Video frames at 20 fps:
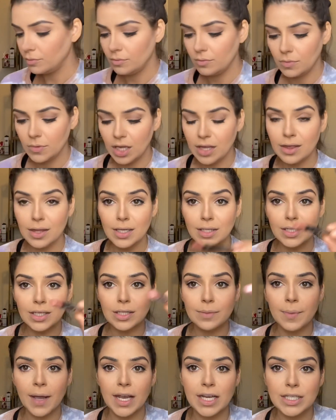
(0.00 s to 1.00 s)
this is
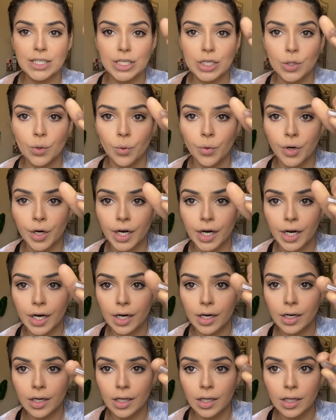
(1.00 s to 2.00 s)
my Dior
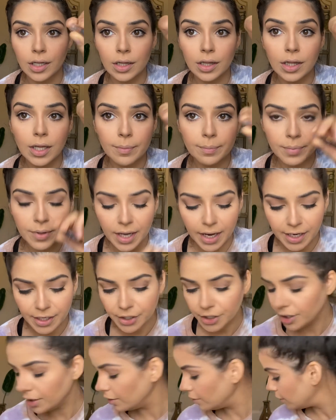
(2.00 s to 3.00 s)
lip
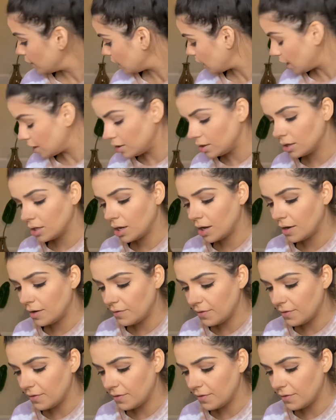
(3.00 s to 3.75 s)
liner that I love,